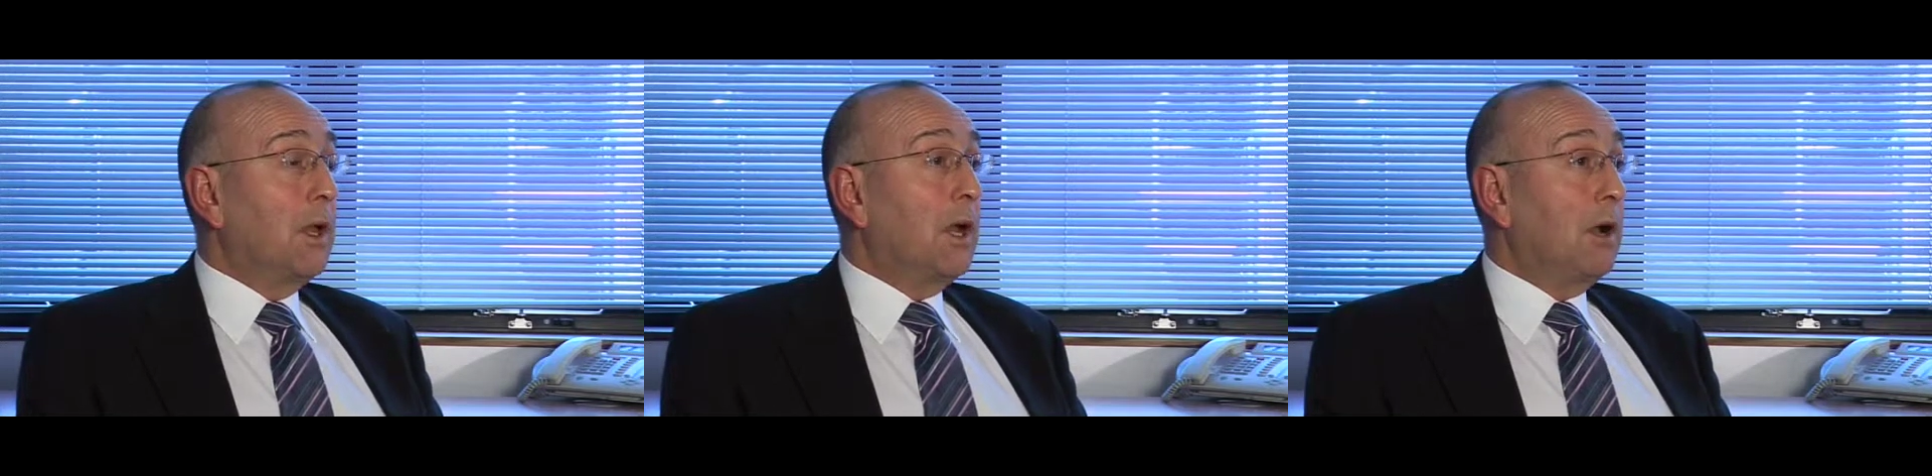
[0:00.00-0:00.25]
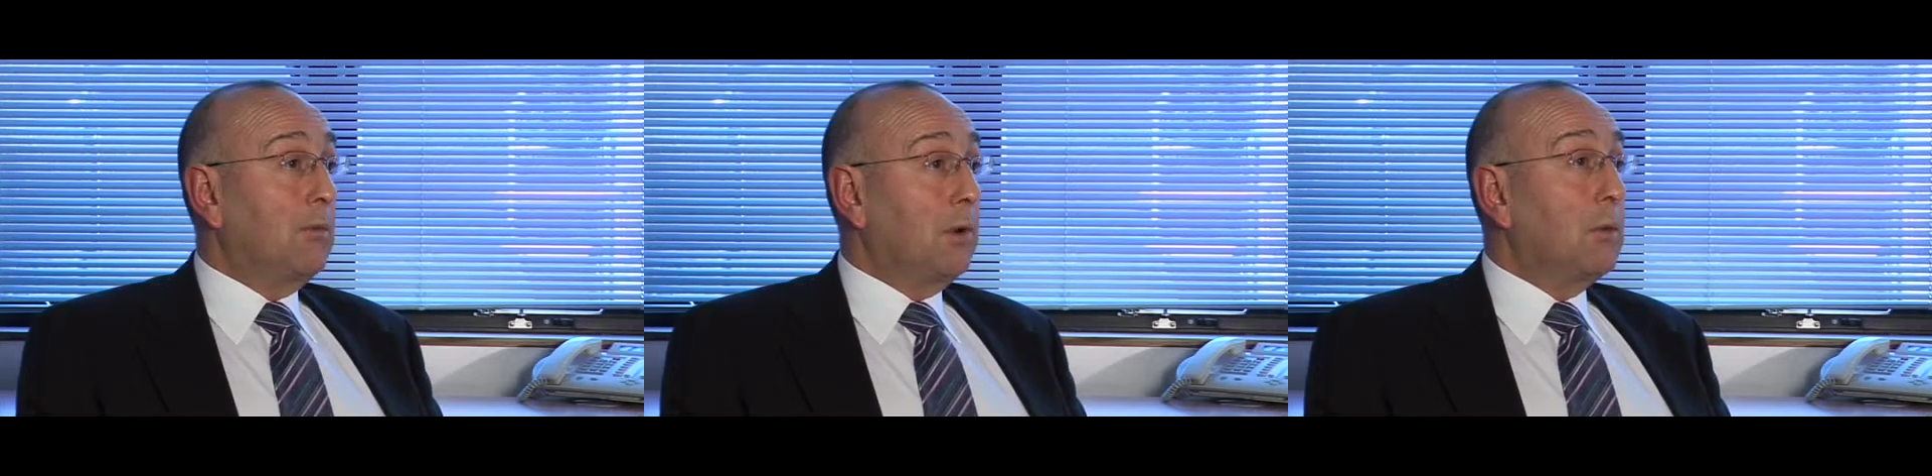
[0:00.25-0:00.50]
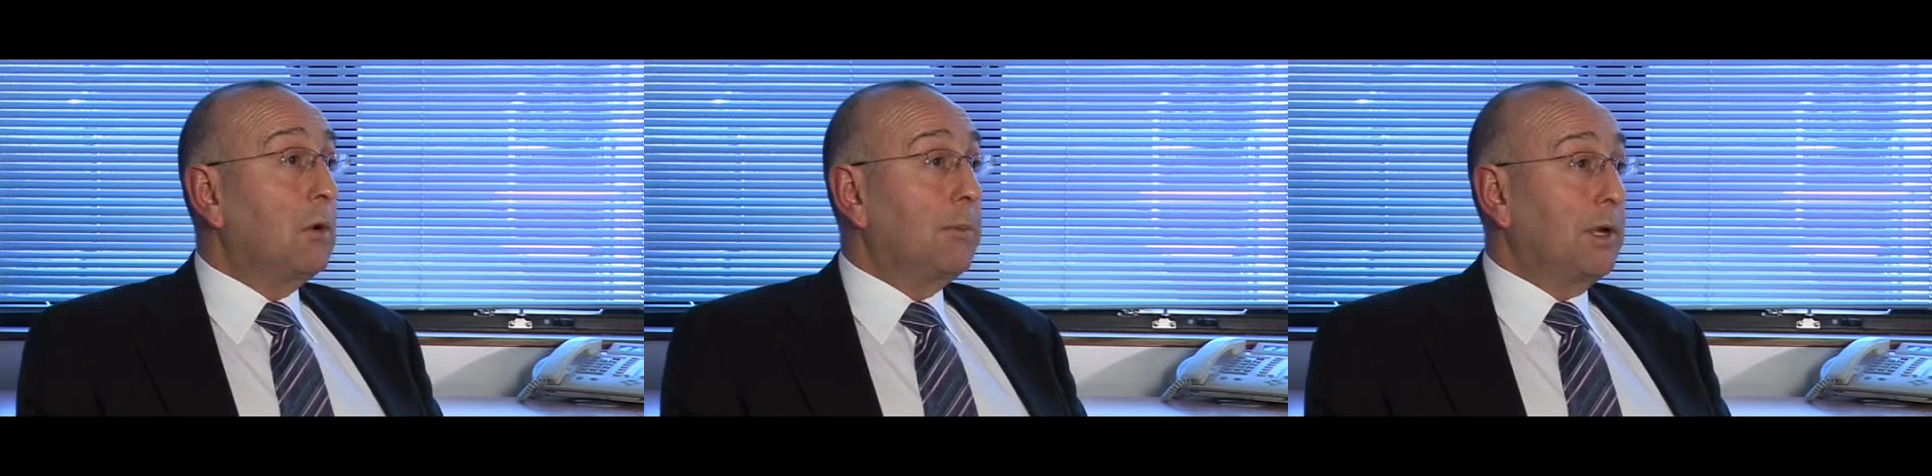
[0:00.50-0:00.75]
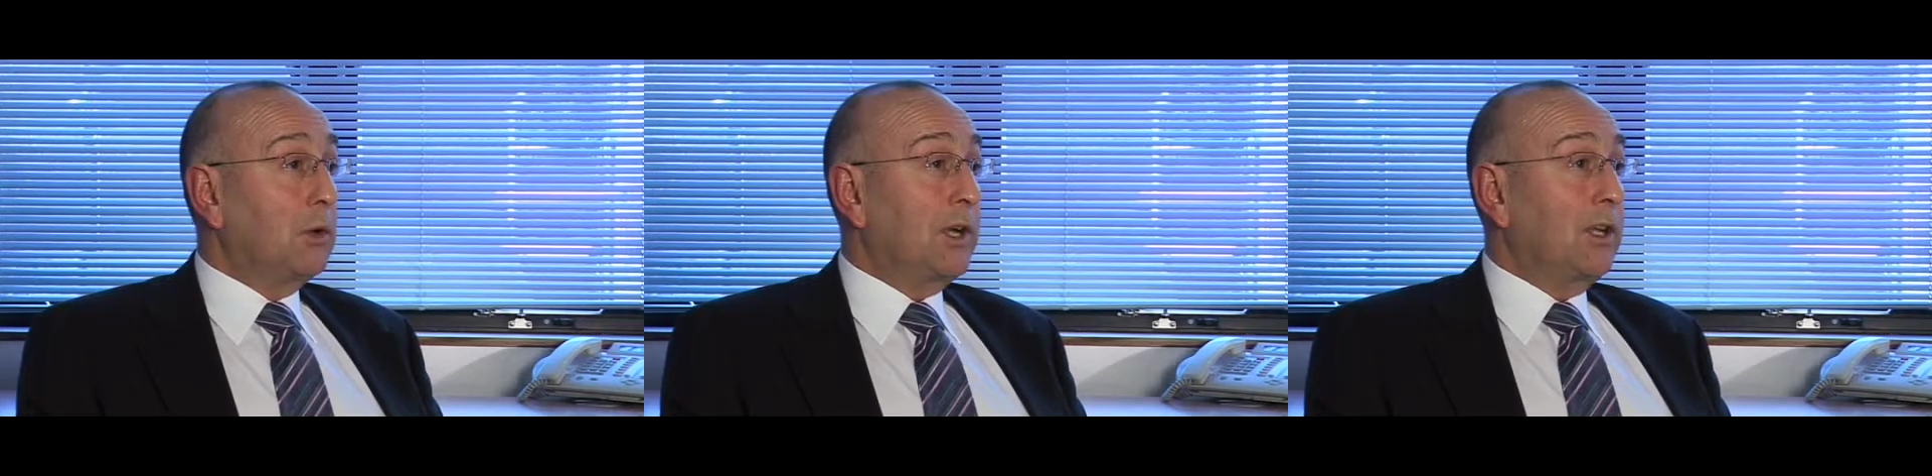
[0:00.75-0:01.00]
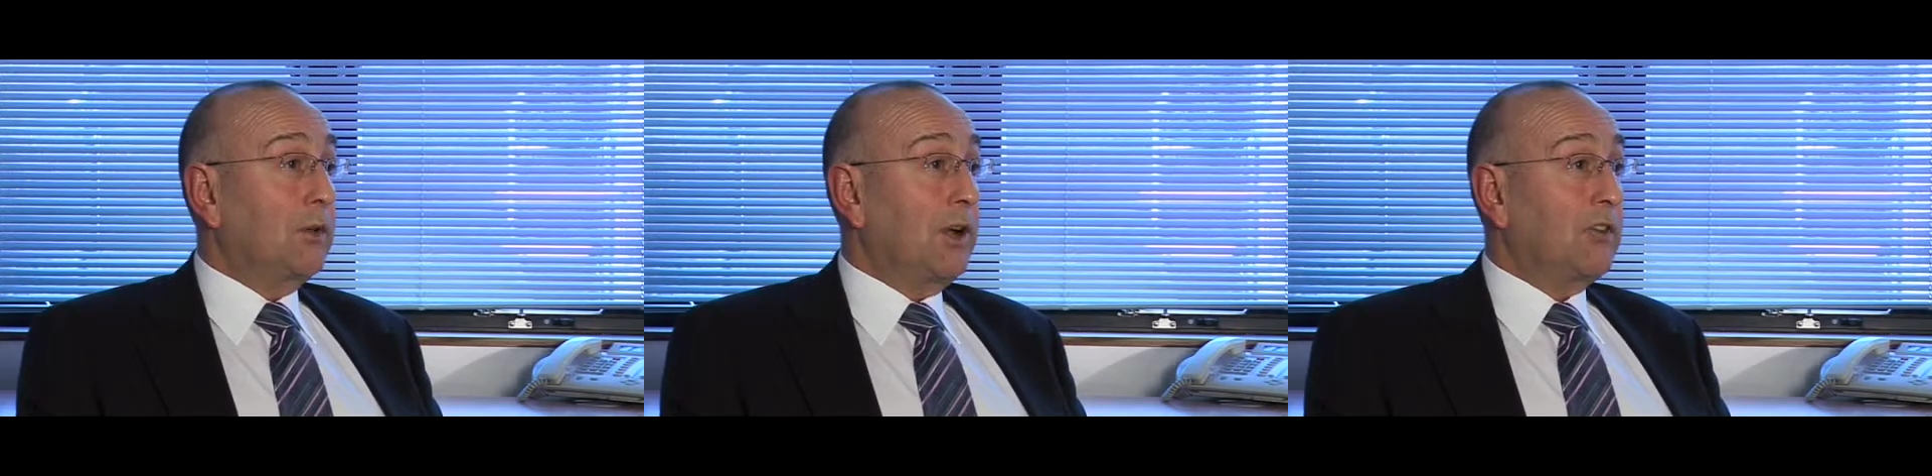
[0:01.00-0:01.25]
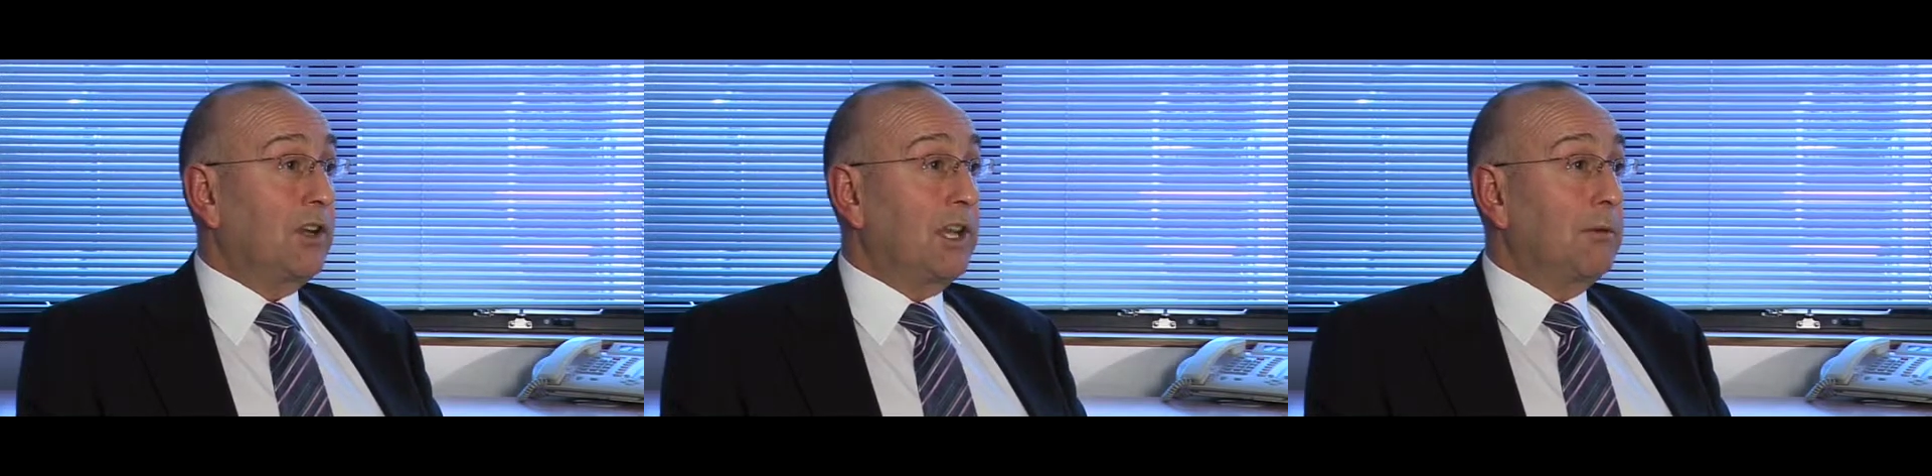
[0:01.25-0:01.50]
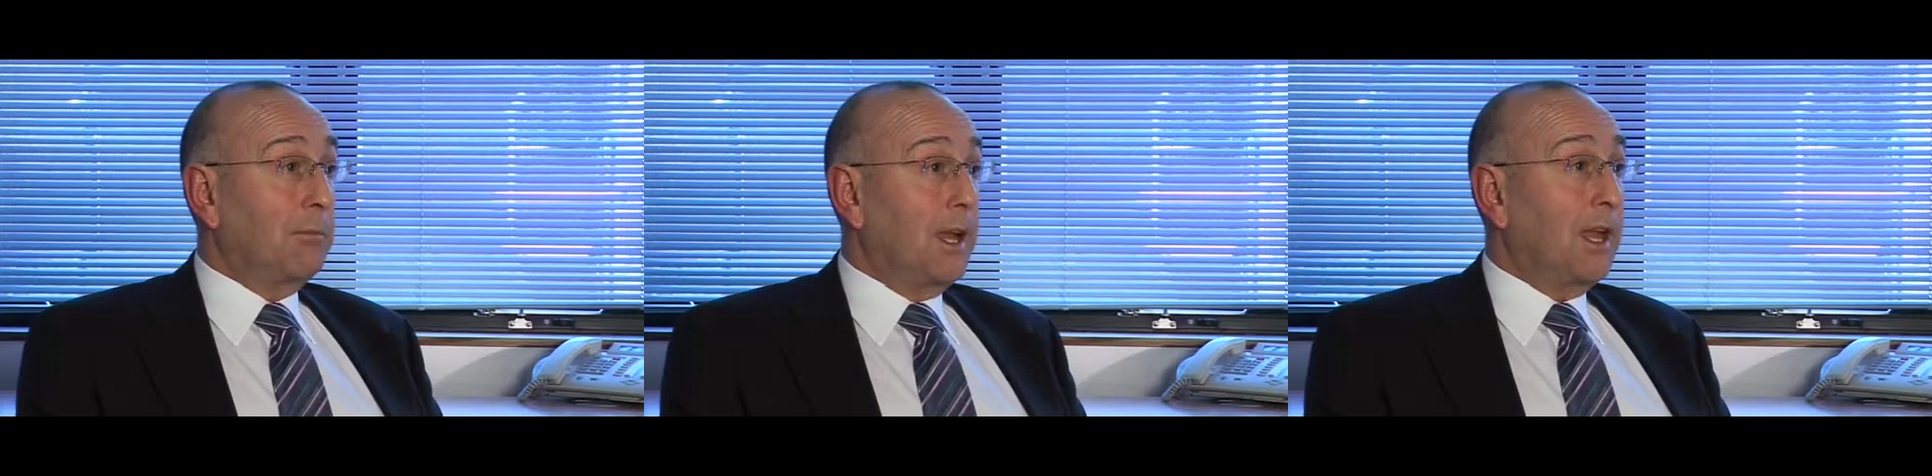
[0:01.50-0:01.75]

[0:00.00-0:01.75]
and we will be looking to actually